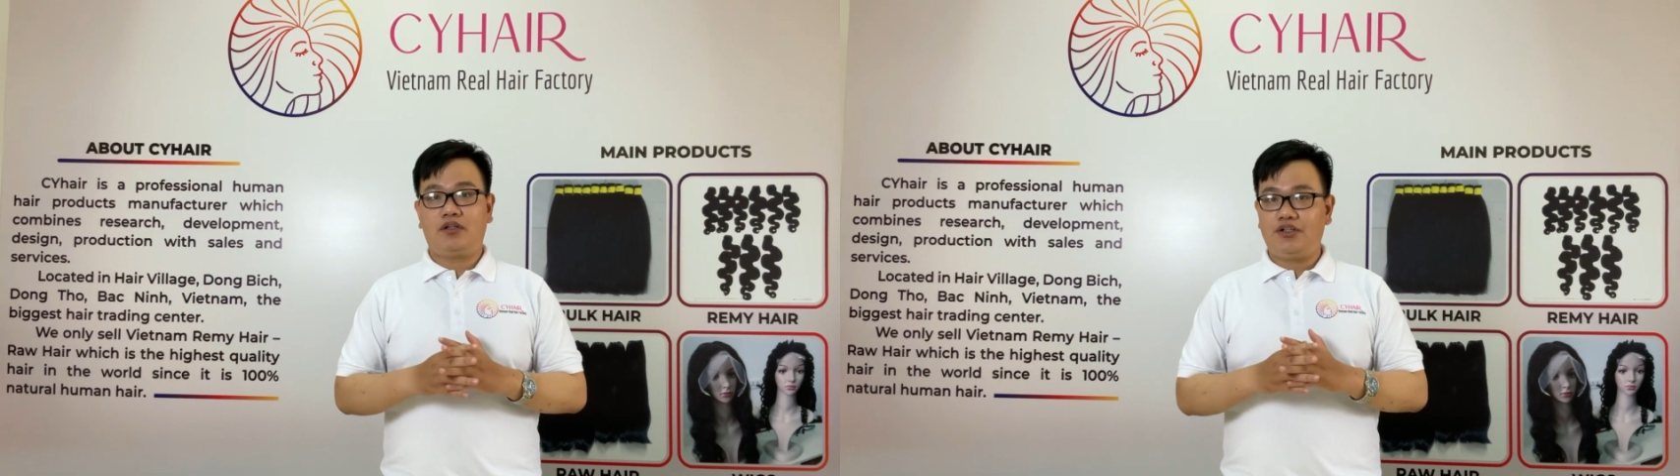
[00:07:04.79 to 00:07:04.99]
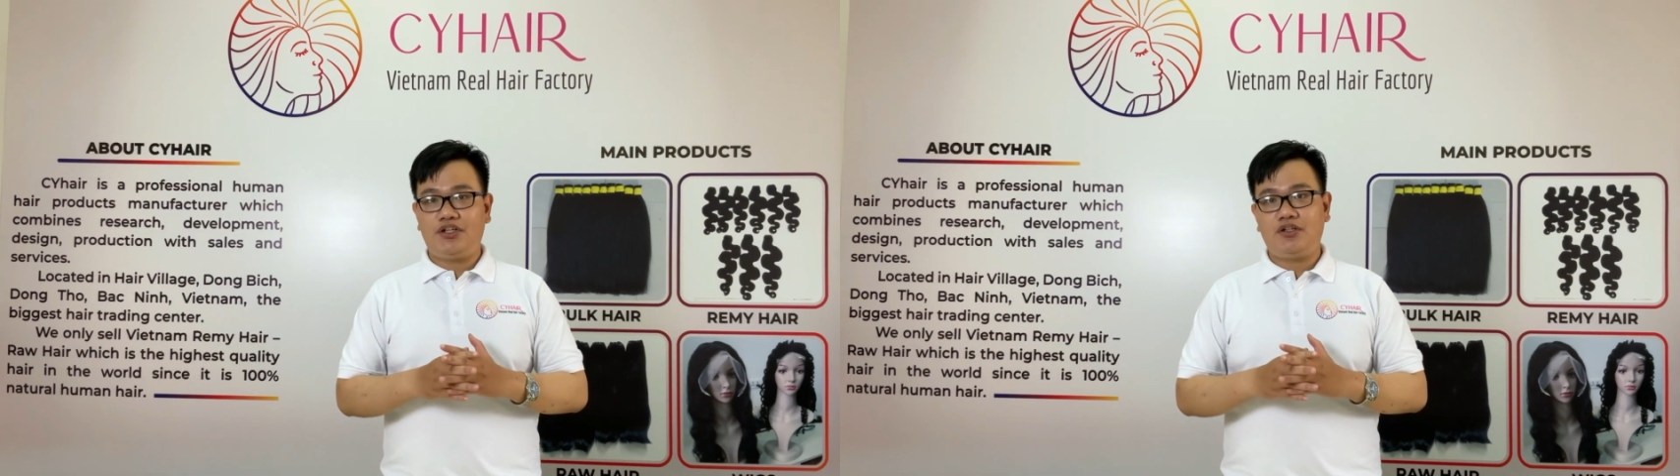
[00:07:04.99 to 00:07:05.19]

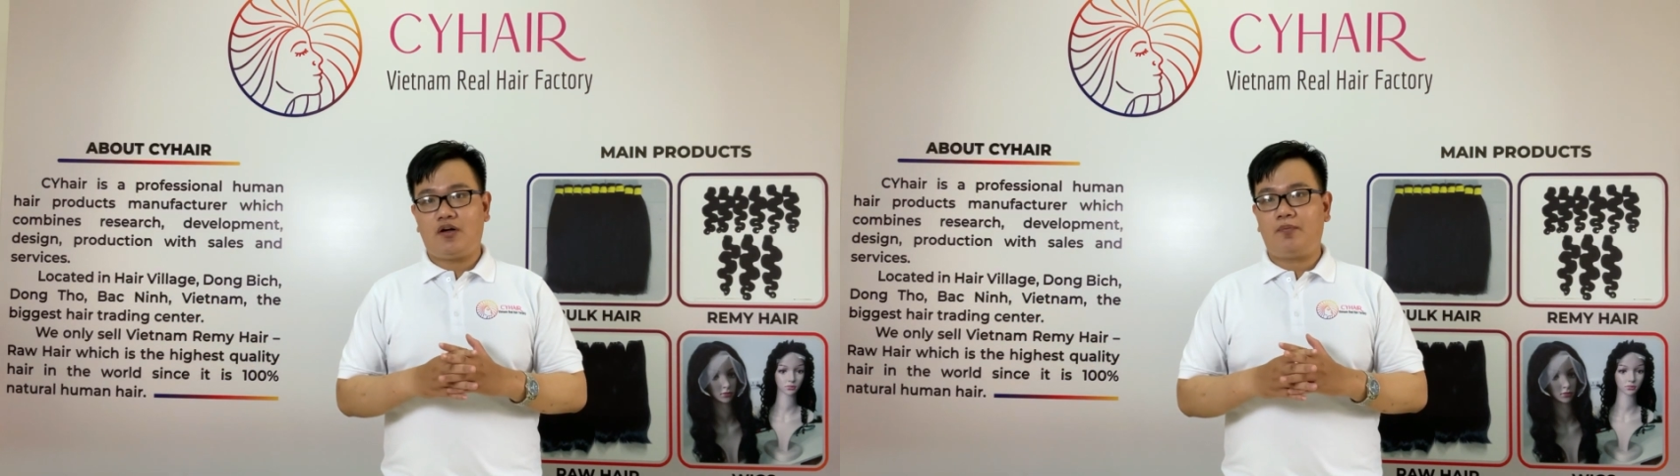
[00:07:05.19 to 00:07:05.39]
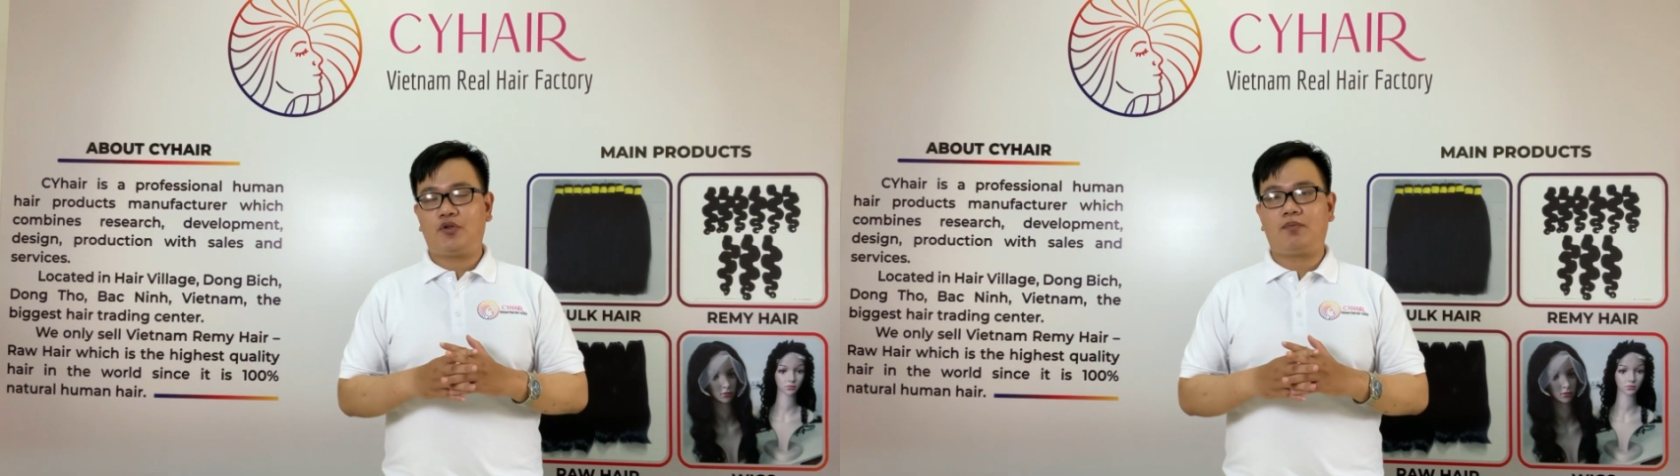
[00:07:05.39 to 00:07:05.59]
running
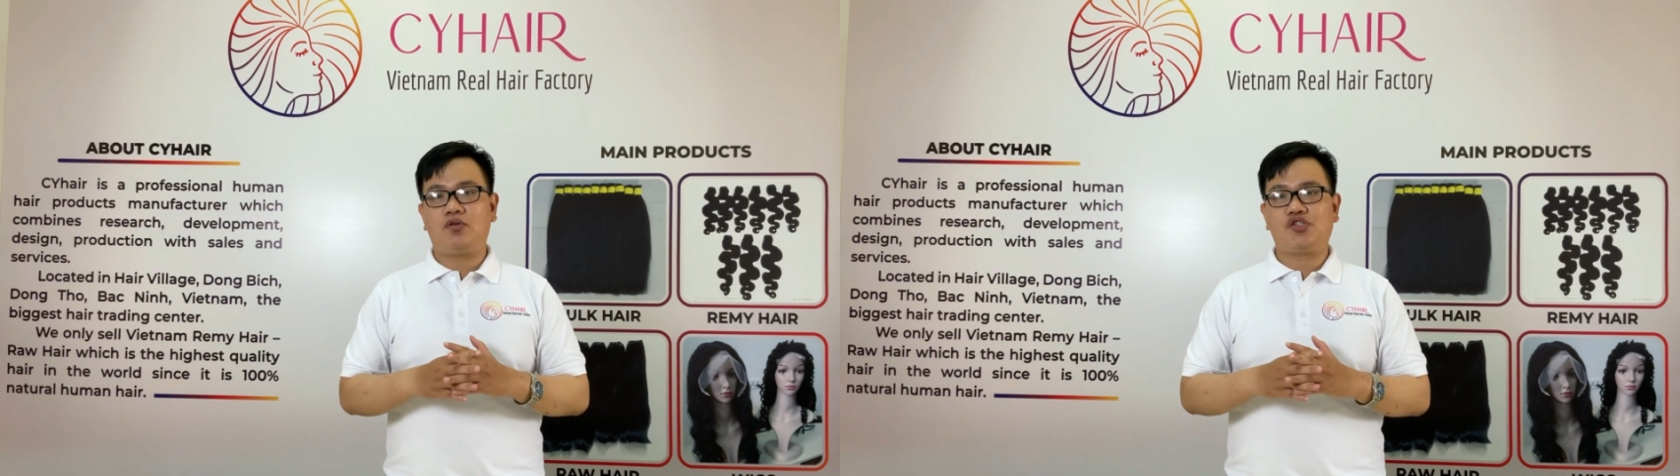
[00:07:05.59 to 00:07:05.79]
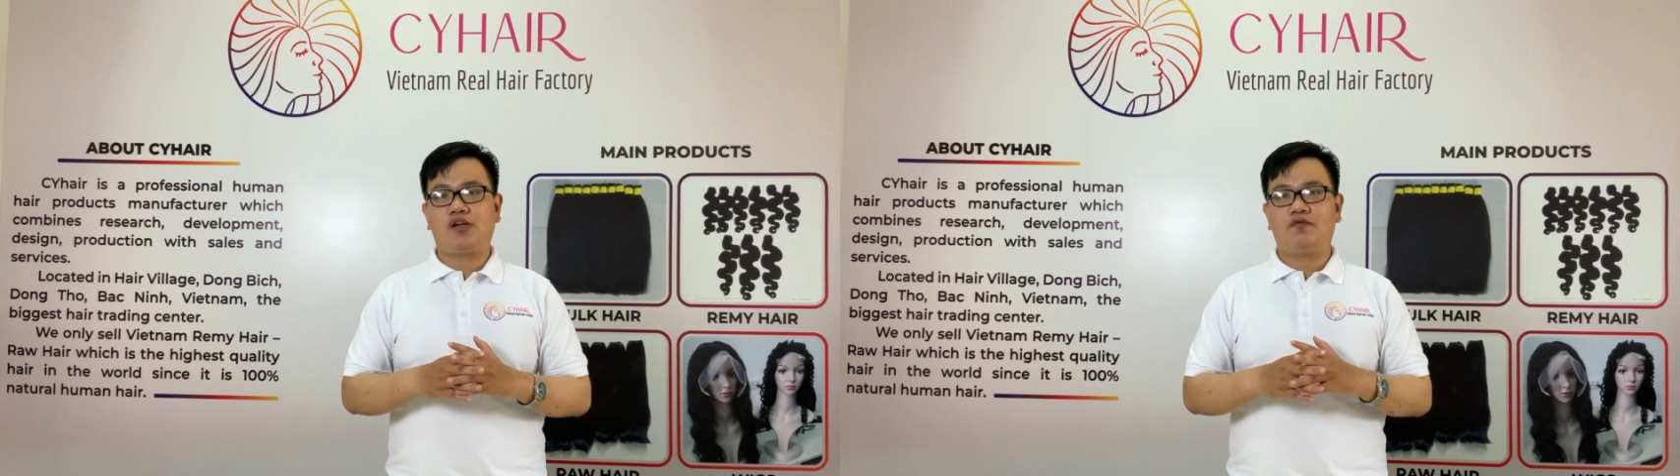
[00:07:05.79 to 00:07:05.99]
on
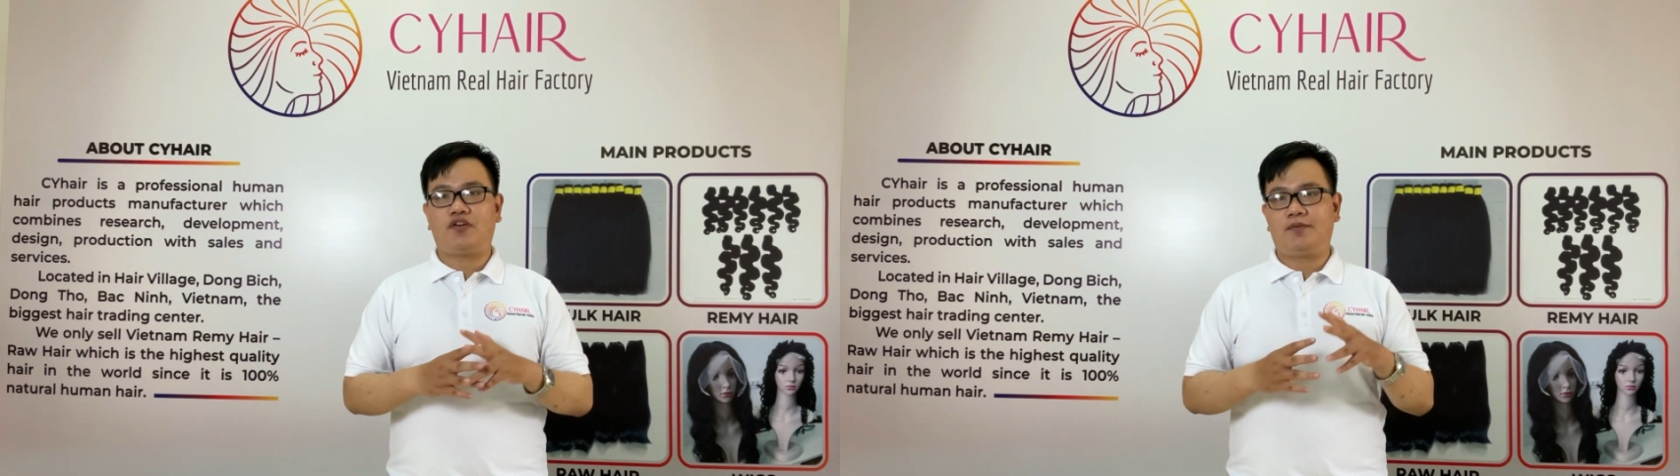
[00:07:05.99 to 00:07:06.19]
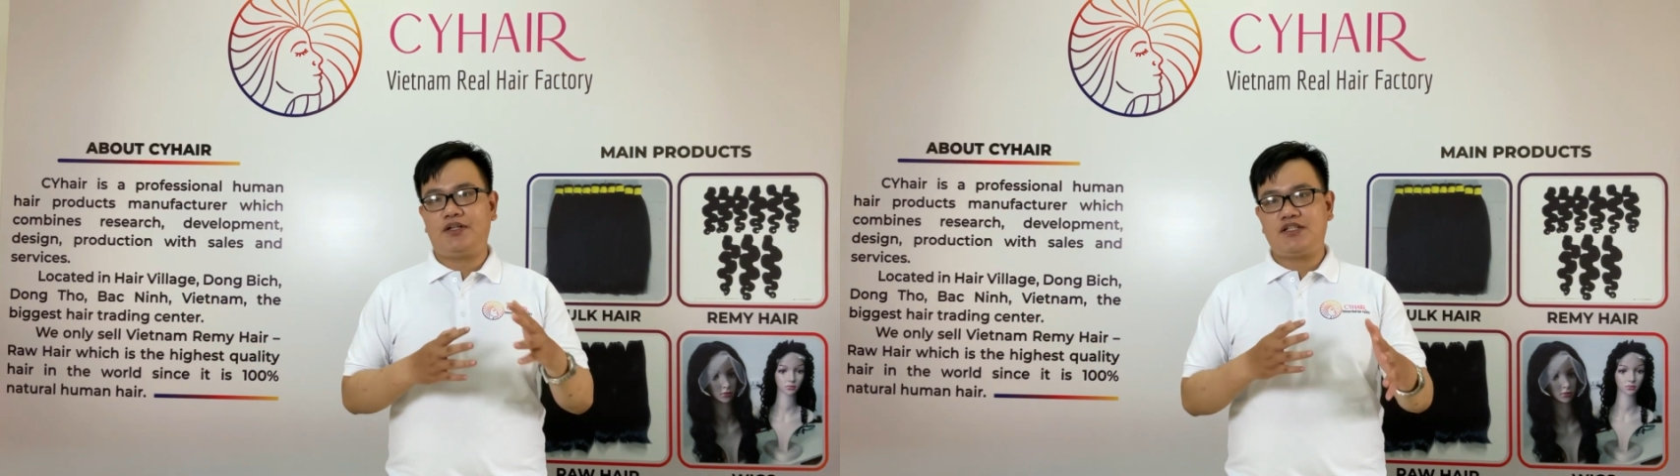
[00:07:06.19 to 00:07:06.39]
promotion
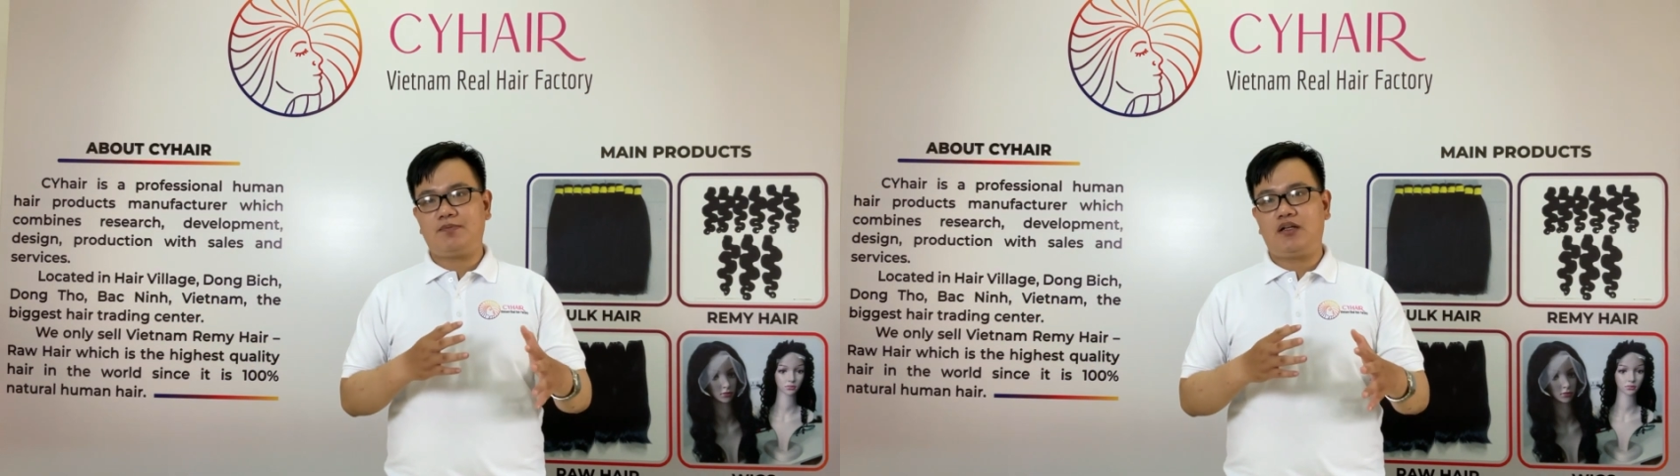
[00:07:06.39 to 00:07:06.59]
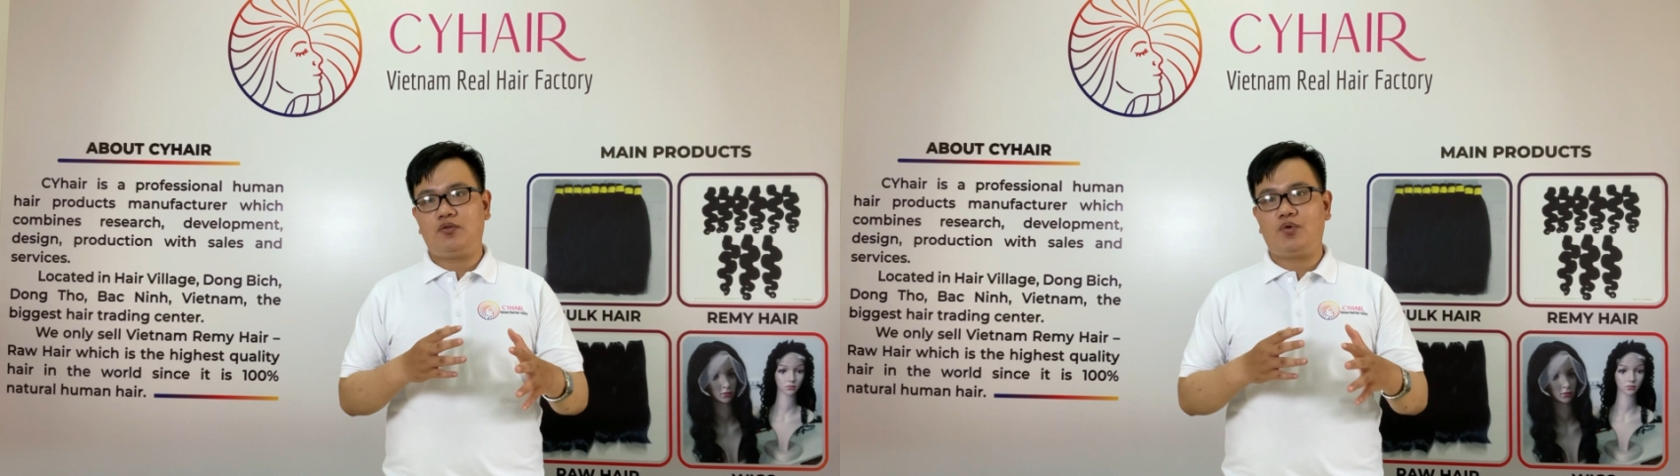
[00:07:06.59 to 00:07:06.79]
from this month.